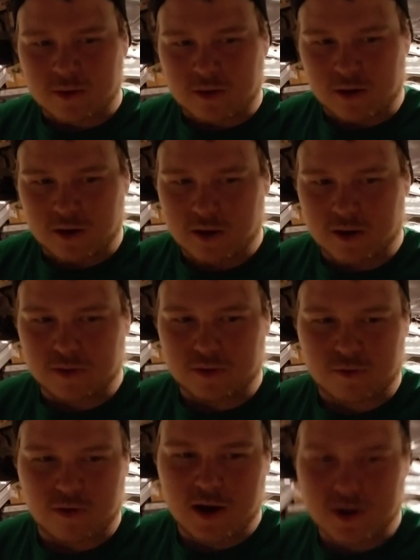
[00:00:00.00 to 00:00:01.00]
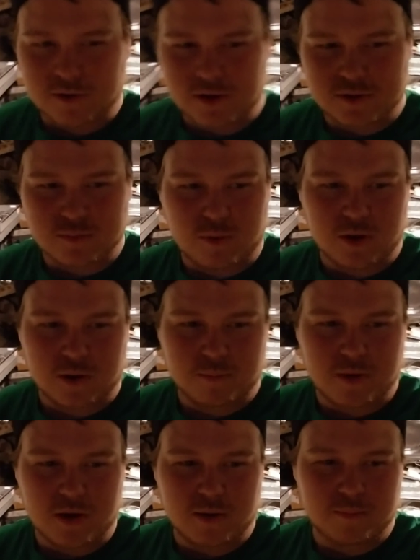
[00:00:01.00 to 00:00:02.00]
The Corrado needs a water
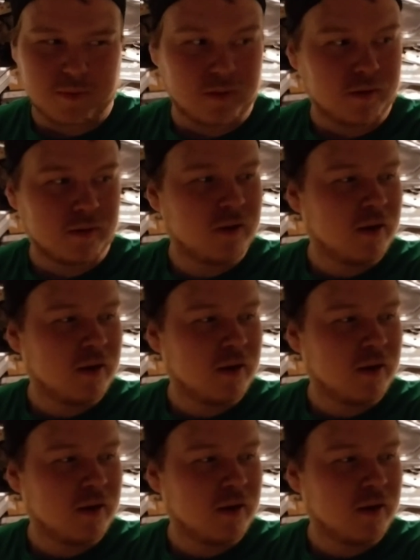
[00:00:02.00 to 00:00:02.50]
pump and